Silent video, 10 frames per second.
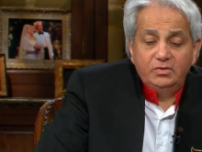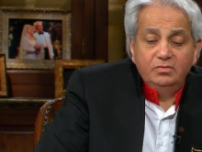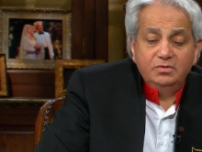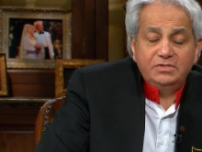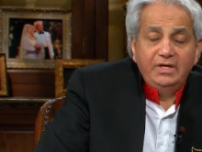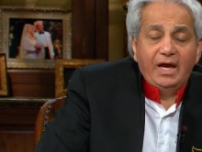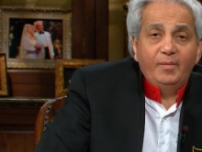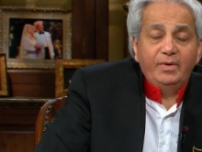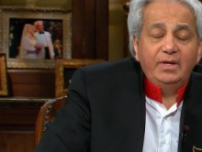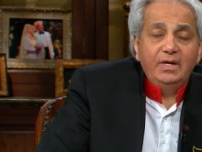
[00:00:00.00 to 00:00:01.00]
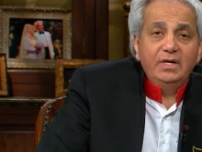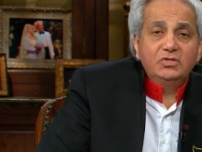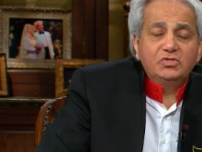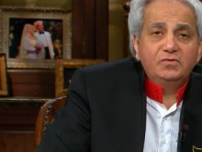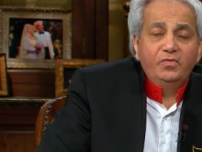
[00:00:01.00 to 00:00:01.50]
to see happen
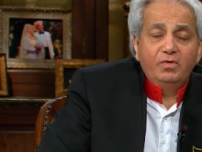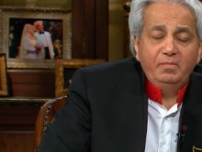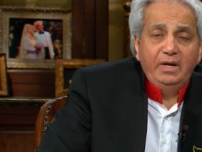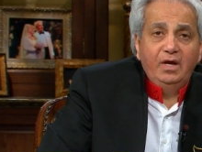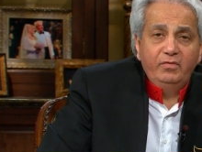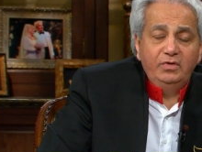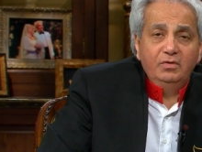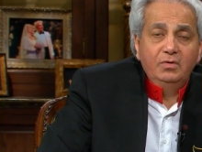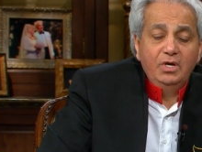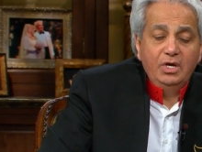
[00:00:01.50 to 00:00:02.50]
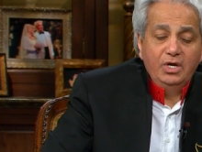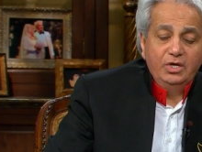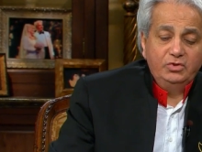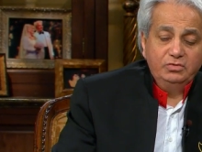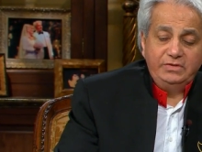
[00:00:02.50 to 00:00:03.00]
is for many of you
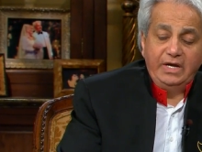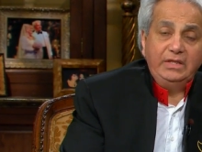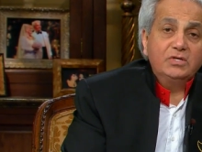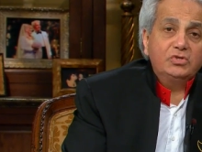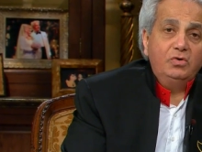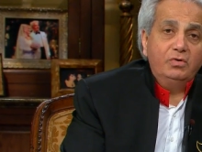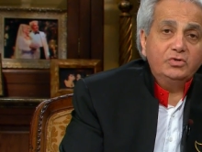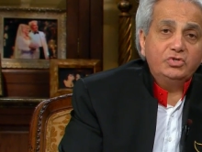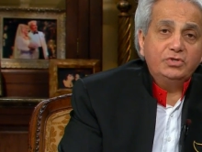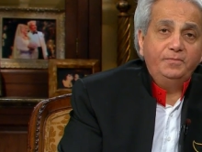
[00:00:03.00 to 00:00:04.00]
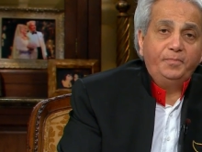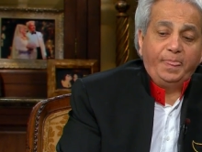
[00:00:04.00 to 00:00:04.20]
to take this course